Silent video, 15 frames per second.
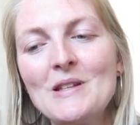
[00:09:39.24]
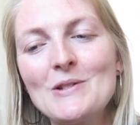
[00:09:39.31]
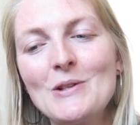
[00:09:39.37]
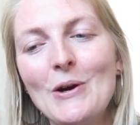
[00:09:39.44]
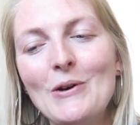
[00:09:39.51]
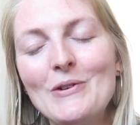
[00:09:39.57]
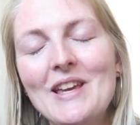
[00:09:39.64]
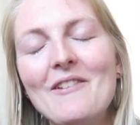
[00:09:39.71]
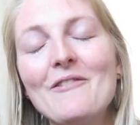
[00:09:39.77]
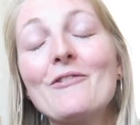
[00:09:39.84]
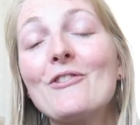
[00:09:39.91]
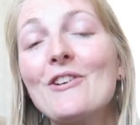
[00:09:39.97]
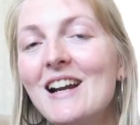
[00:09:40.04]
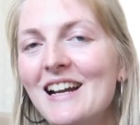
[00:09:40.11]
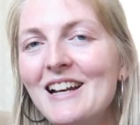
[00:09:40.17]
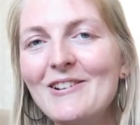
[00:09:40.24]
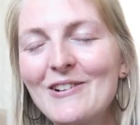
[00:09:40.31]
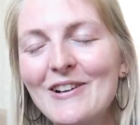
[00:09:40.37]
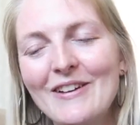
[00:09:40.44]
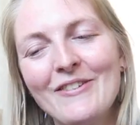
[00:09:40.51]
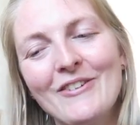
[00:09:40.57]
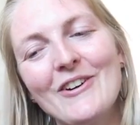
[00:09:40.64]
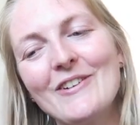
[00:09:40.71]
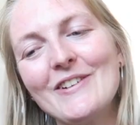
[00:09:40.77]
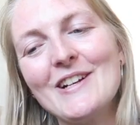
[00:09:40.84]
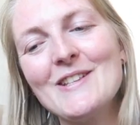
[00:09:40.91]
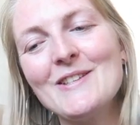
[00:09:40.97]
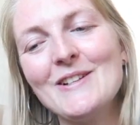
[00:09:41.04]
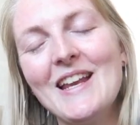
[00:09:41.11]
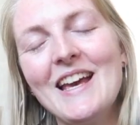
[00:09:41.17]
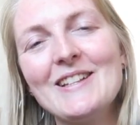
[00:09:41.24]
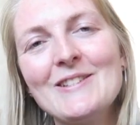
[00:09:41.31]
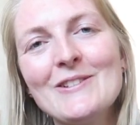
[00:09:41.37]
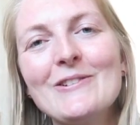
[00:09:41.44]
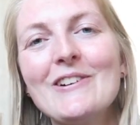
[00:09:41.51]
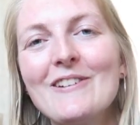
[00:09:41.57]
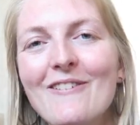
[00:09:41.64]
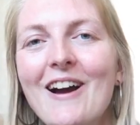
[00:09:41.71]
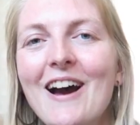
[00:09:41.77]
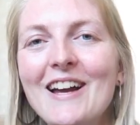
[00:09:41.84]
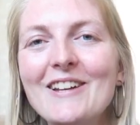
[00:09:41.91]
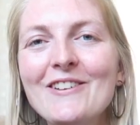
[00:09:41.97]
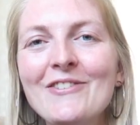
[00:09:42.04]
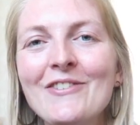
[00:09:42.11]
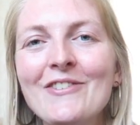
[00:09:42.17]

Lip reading: So yeah, really looking forward to that to arrive.